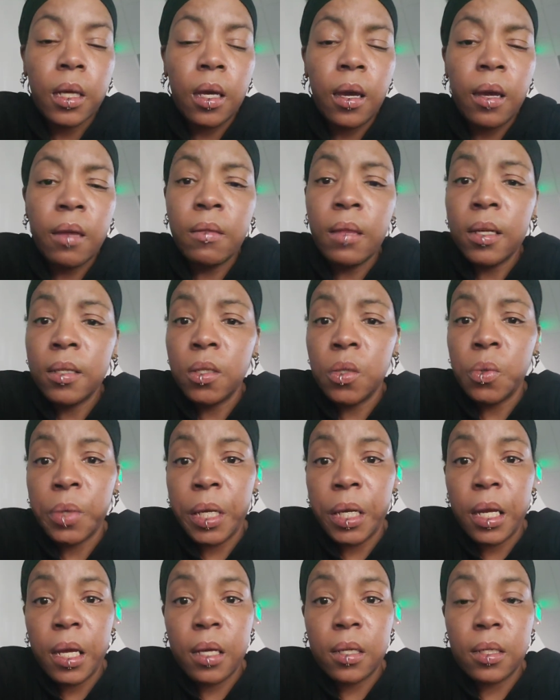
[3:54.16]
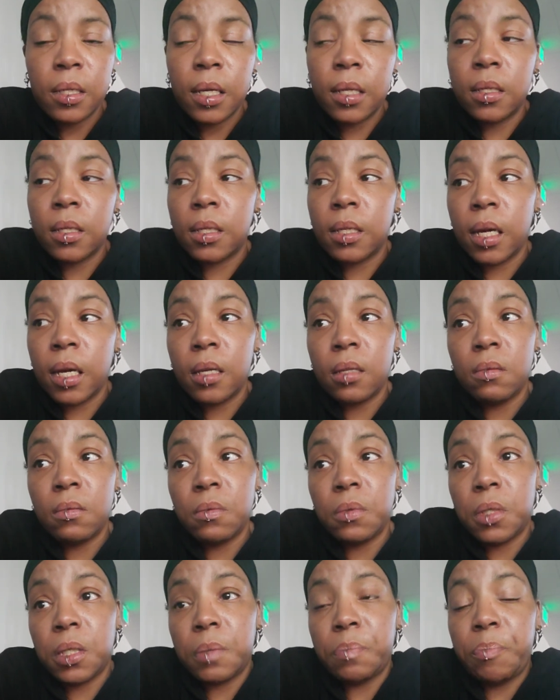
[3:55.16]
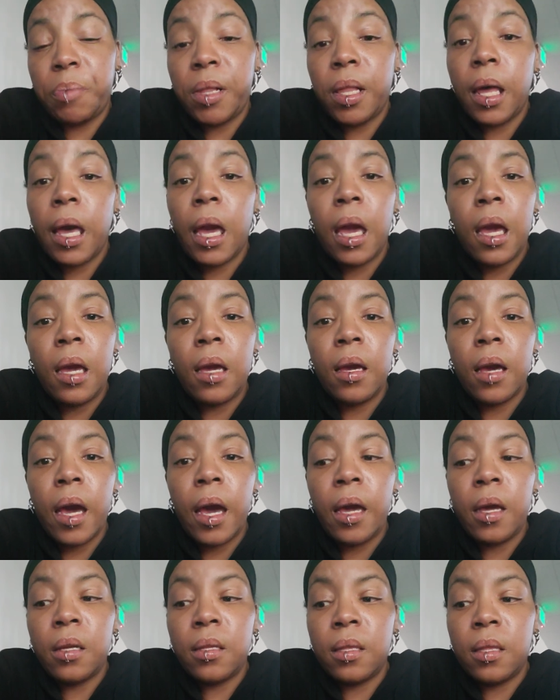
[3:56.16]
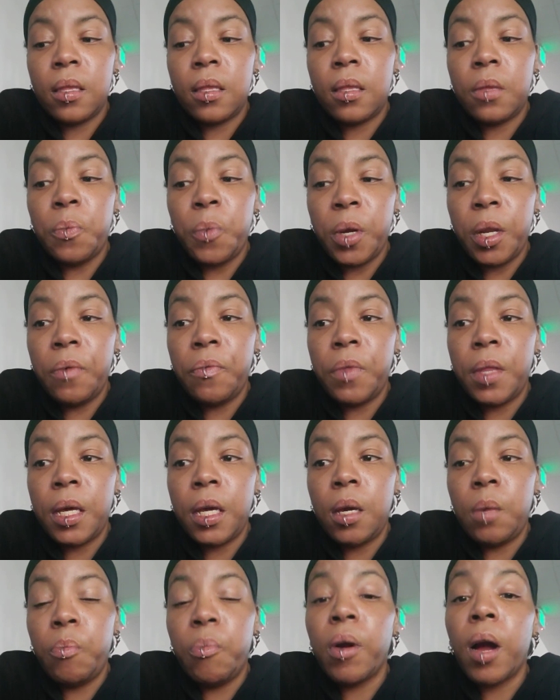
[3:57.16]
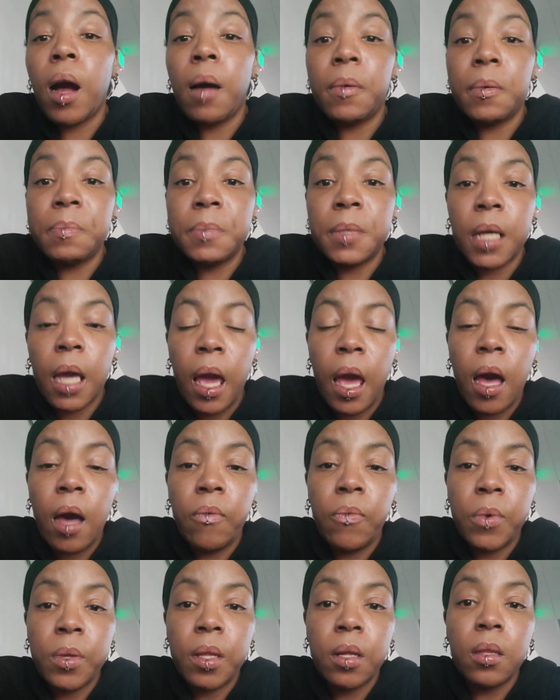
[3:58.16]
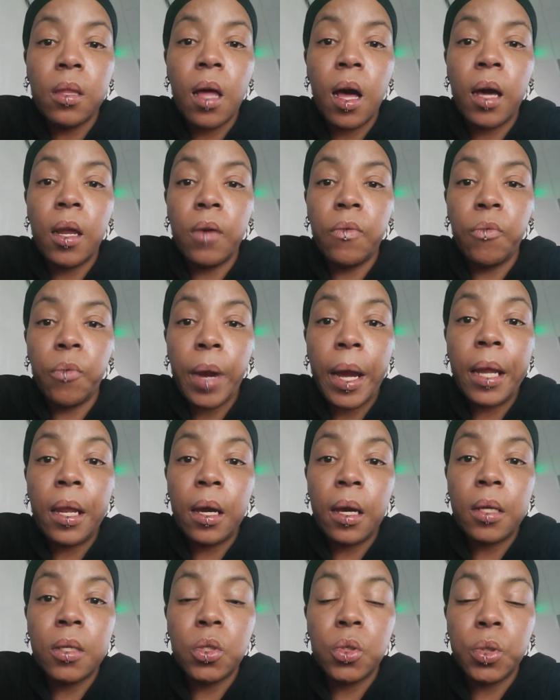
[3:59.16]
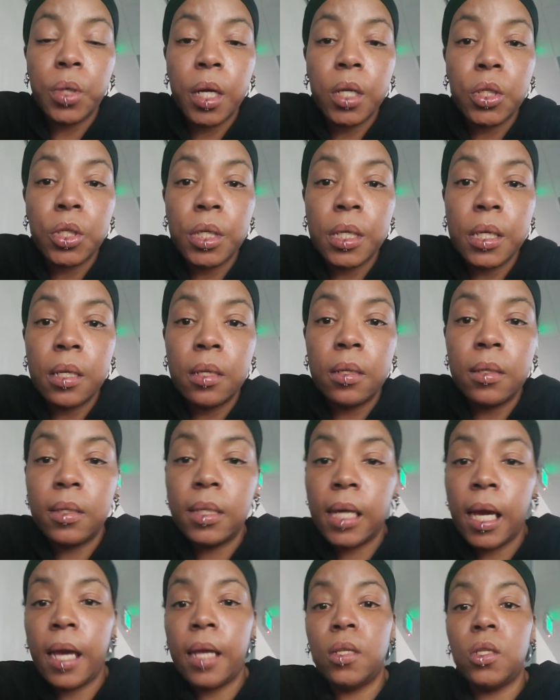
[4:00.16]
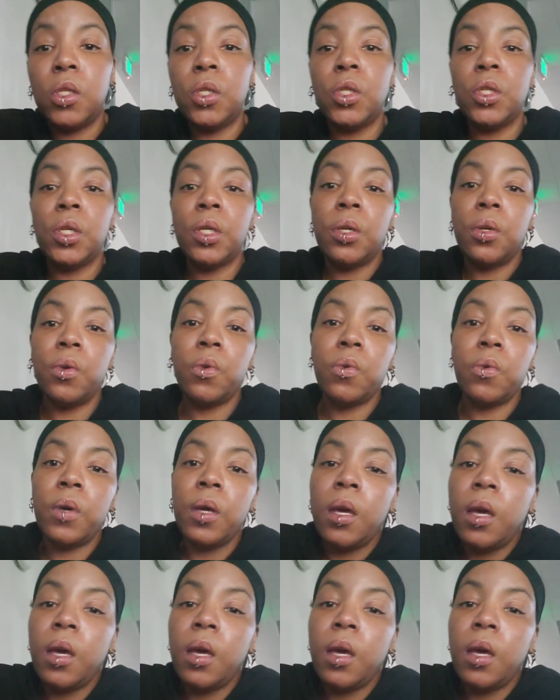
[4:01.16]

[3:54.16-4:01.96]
And that's what it is. It's play. I One of the problems I have with a lot of writing instruction tends to